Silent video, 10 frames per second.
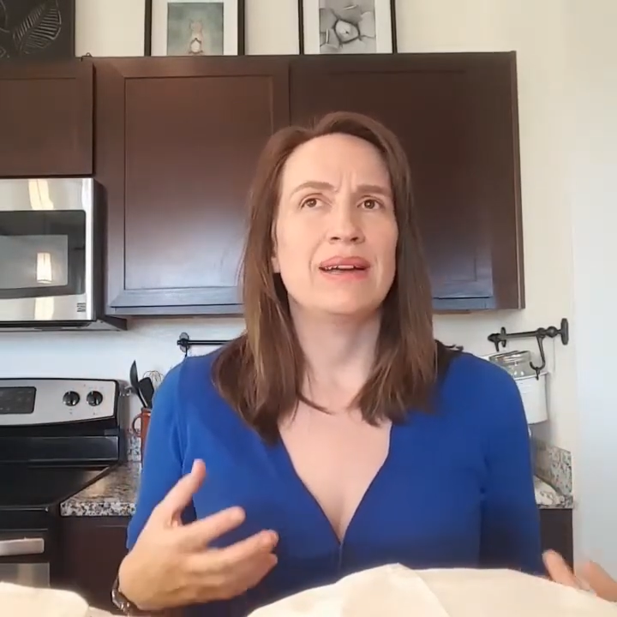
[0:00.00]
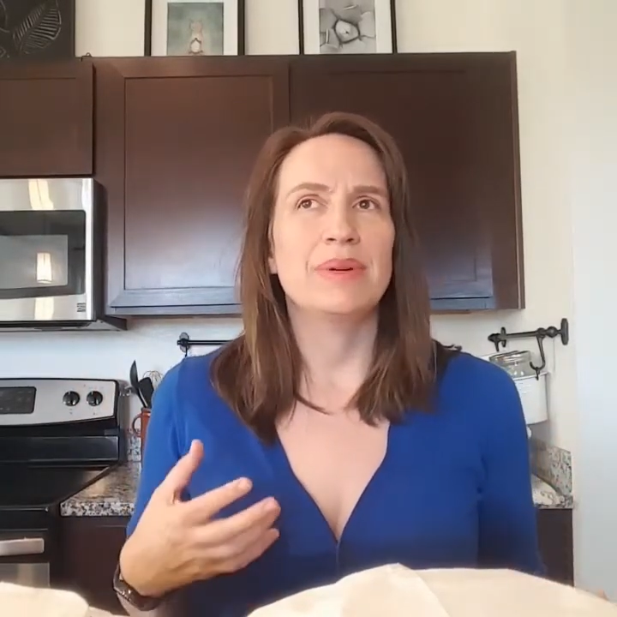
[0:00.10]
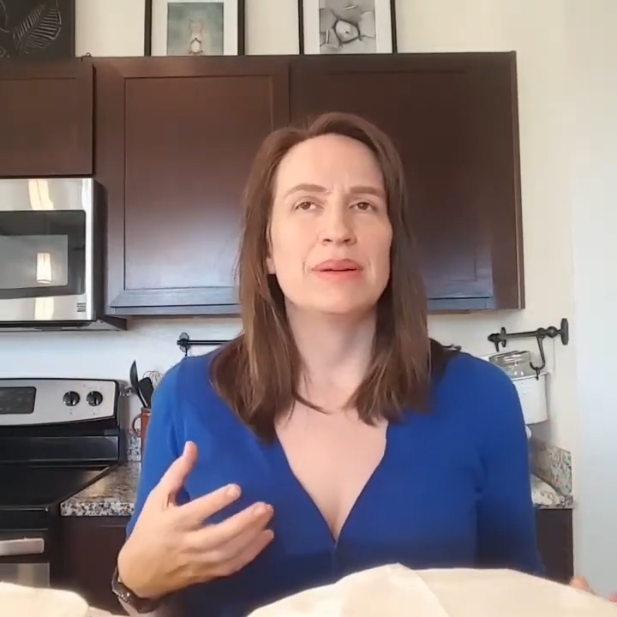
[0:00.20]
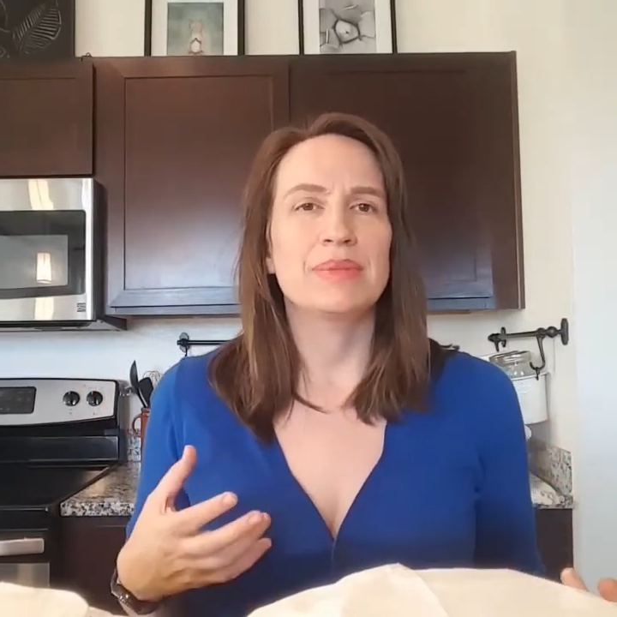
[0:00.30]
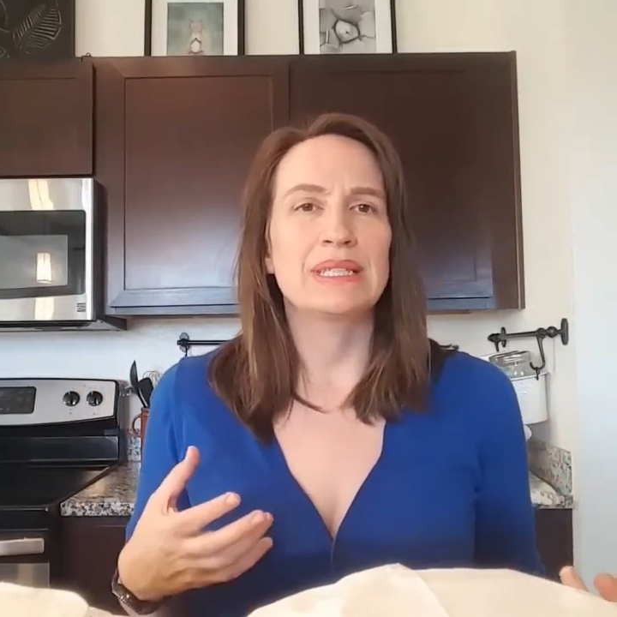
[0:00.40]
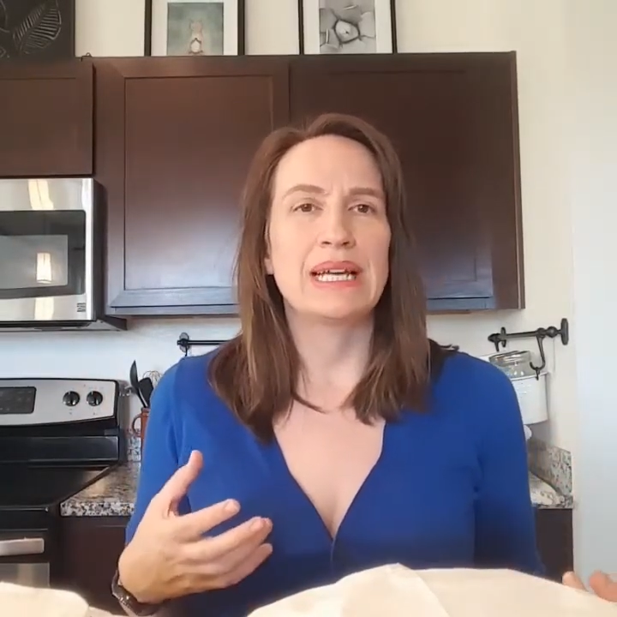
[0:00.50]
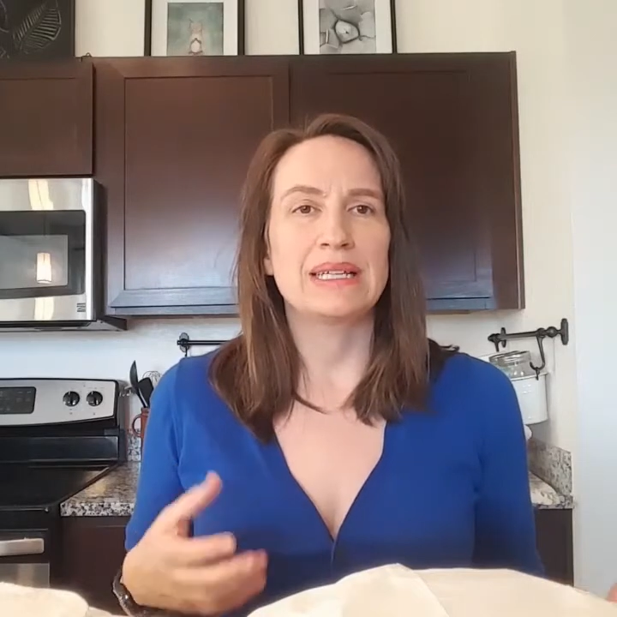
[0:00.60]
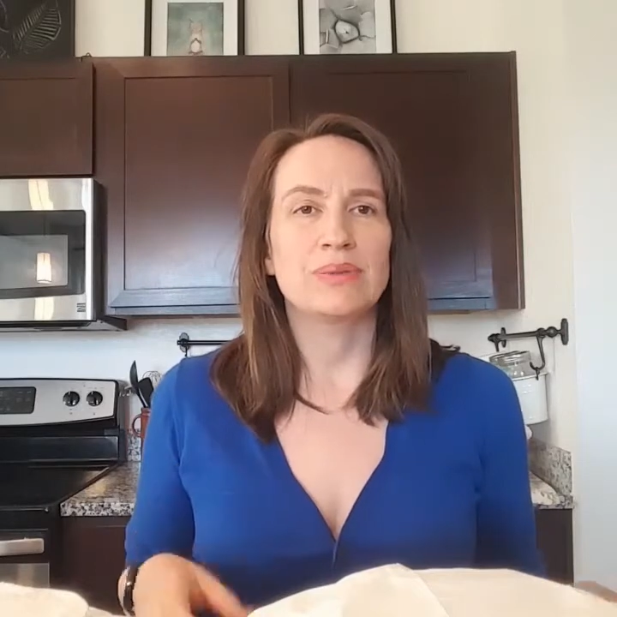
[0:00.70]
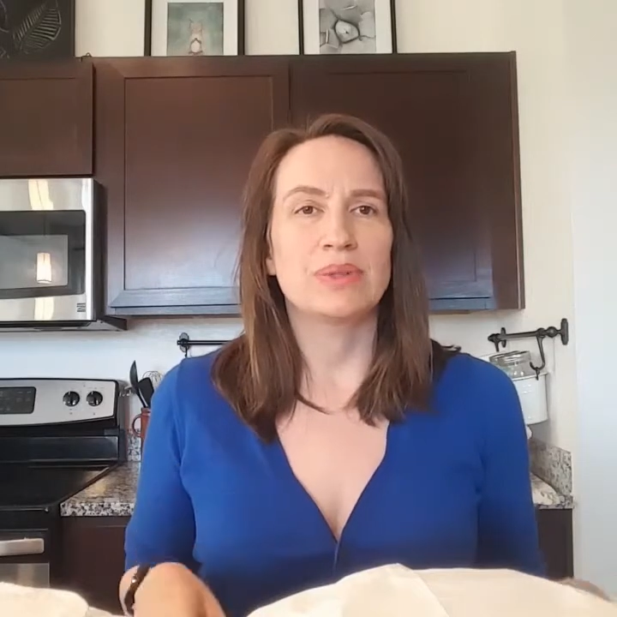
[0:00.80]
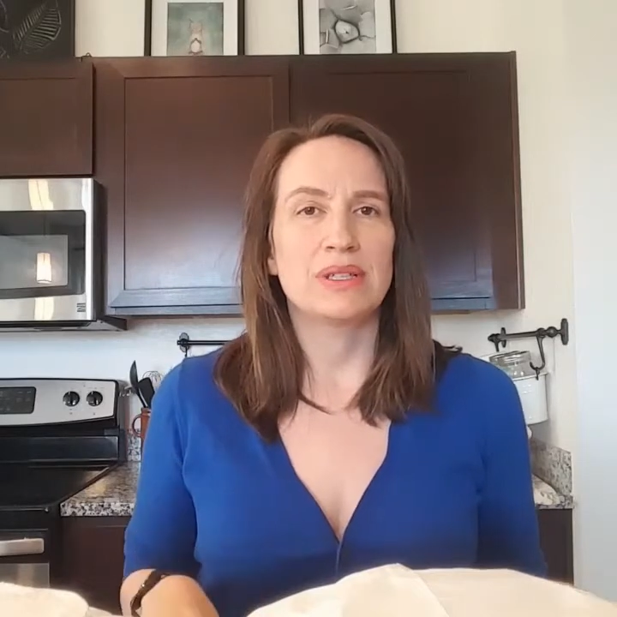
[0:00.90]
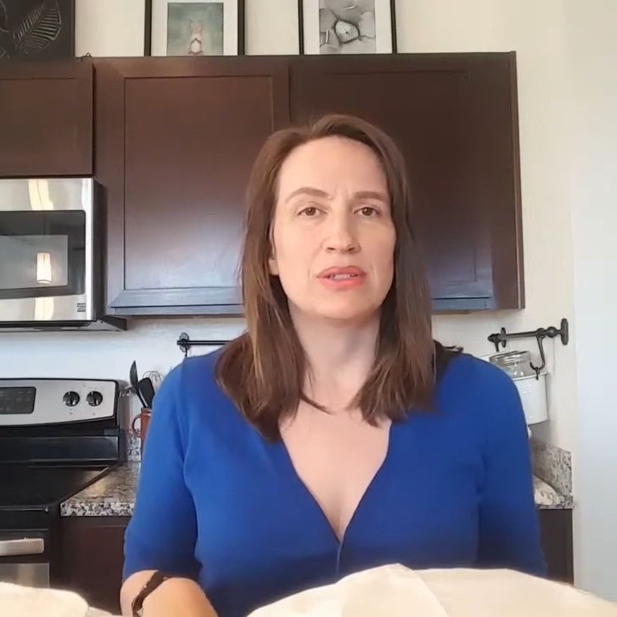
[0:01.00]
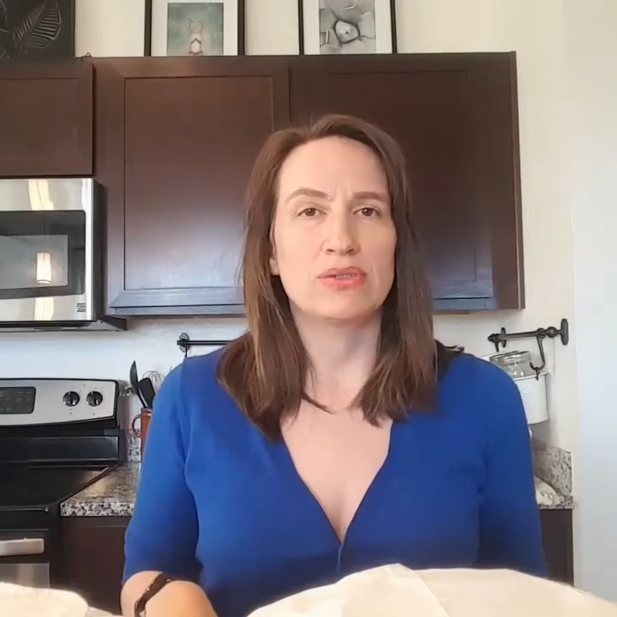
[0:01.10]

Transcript: of been obsessed with this